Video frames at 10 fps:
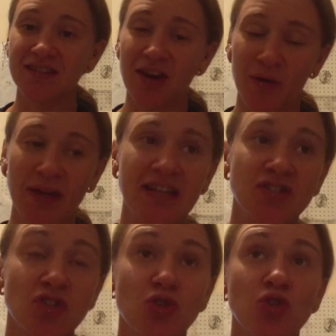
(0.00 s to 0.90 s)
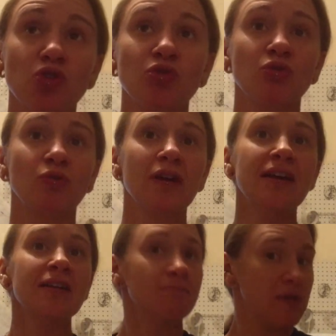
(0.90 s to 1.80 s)
is going to
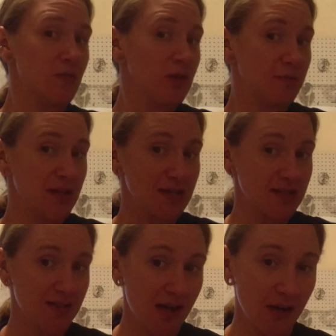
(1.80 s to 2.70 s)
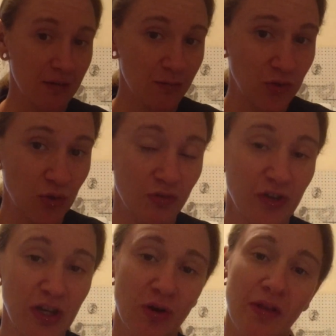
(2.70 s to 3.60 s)
be with me this time. I will do a
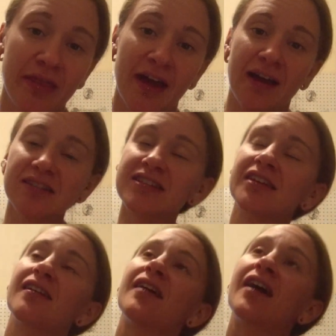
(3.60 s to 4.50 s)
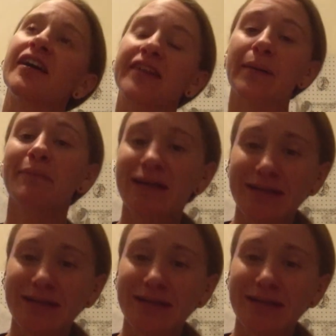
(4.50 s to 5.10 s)
video on that. Uh, that